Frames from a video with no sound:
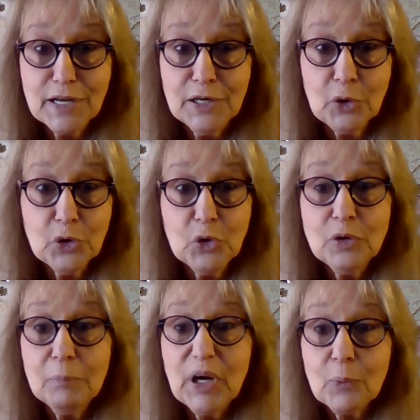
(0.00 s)
you know, you
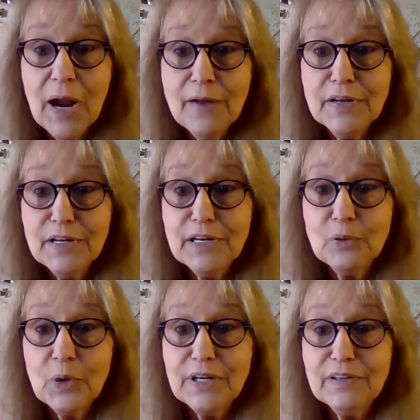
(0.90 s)
couldn't be around it. You
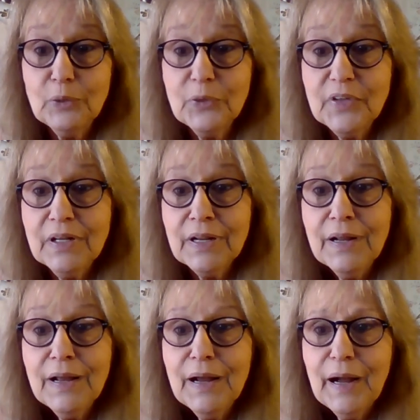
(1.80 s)
didn't want to deal with it.
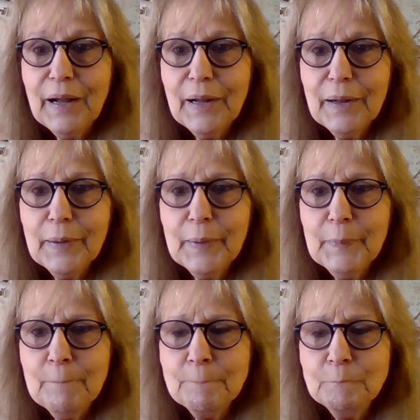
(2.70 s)

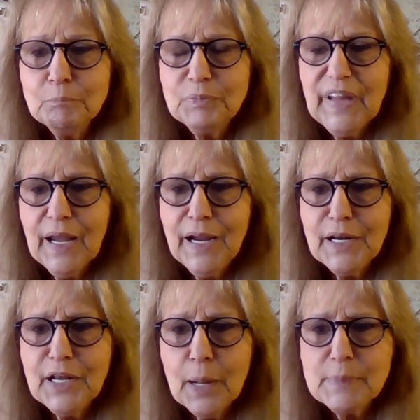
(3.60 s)
Um, the Eight
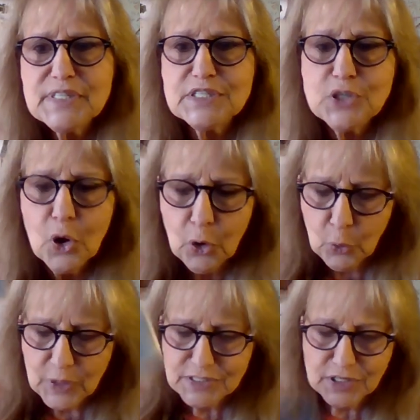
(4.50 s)
of Cups is
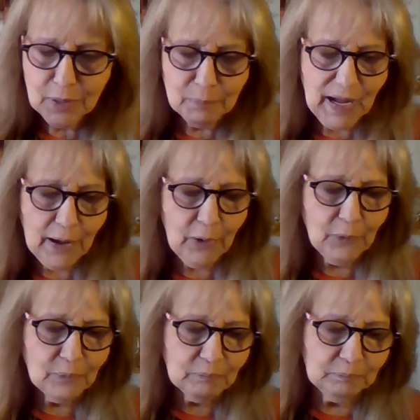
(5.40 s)
always about